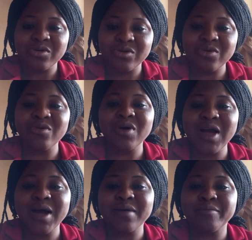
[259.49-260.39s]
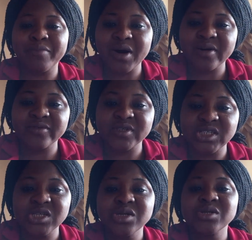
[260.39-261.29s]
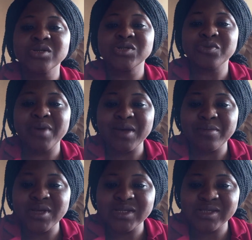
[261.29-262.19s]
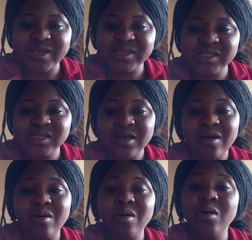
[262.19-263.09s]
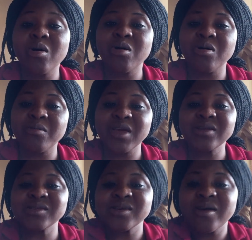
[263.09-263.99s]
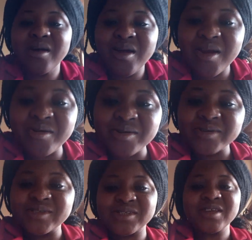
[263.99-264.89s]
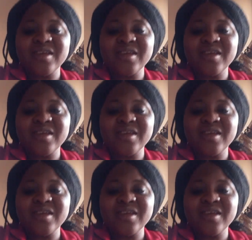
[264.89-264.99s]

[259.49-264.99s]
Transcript: you are bound to make mistakes or commit errors.